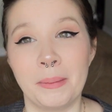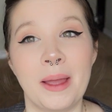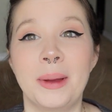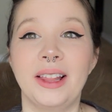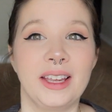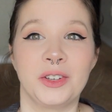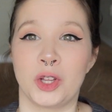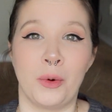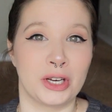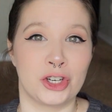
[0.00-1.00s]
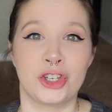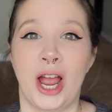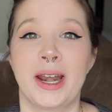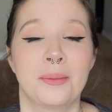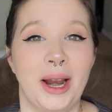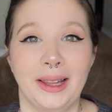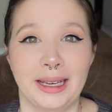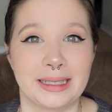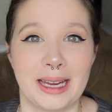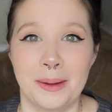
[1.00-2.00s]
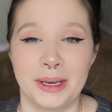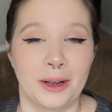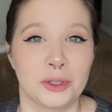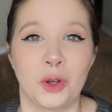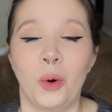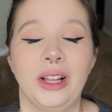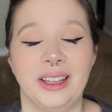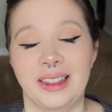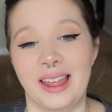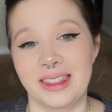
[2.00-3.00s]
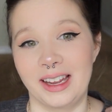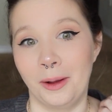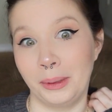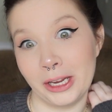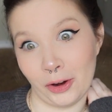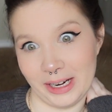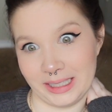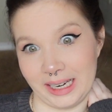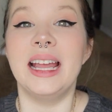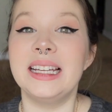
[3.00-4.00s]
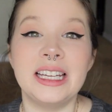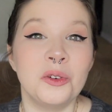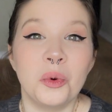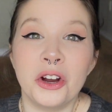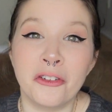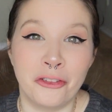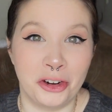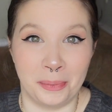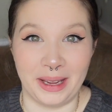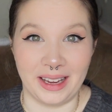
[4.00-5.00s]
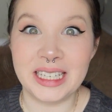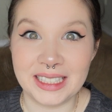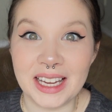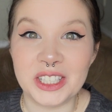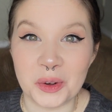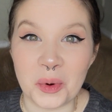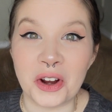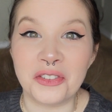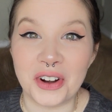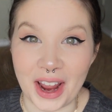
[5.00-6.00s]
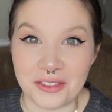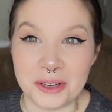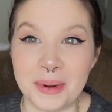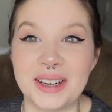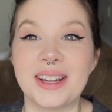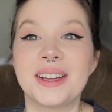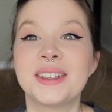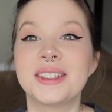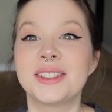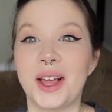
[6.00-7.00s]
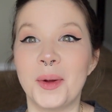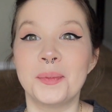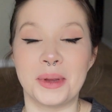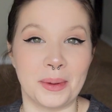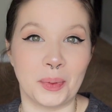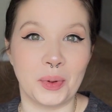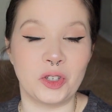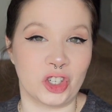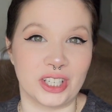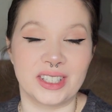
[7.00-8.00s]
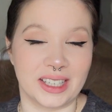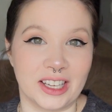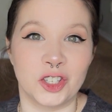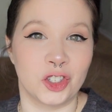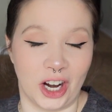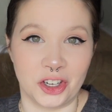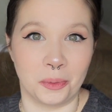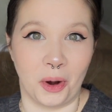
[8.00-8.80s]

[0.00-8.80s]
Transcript: My belly is always shining bright like a diamond. I was oiling that thing up like crazy. It didn't work for me. It doesn't work for everybody. Some people just get stretch